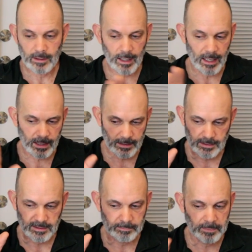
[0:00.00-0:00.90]
Uh,
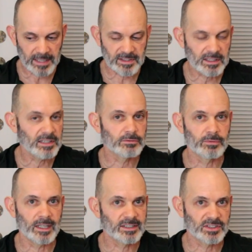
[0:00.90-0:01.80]
basically,
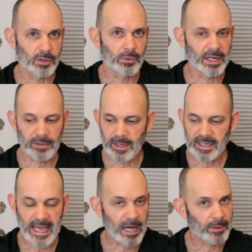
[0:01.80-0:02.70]
it's still running right
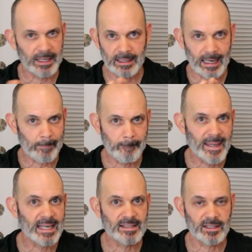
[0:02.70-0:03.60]
now and
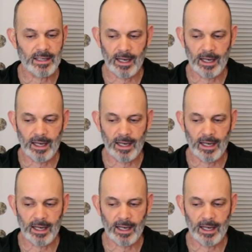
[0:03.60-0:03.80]
amazing.